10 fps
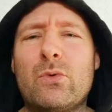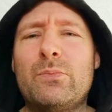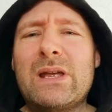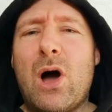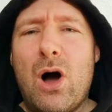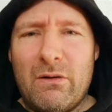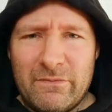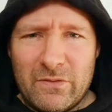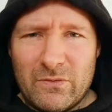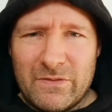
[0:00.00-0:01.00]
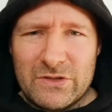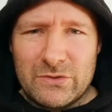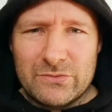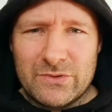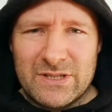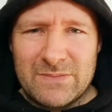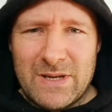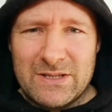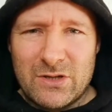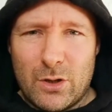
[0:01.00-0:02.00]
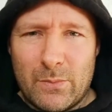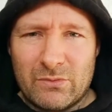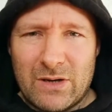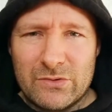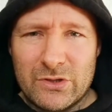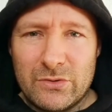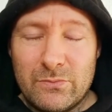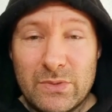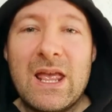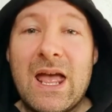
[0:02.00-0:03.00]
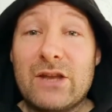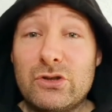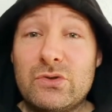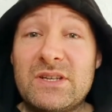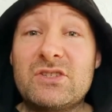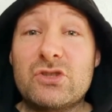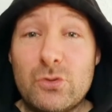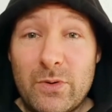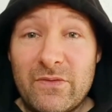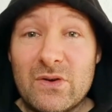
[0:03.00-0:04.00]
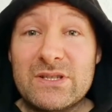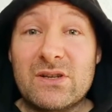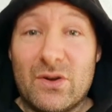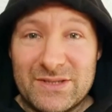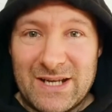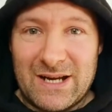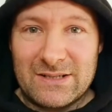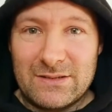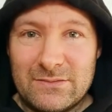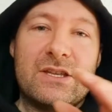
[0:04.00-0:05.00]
it would be harmful for children to spend time around you, and you need supervised contact.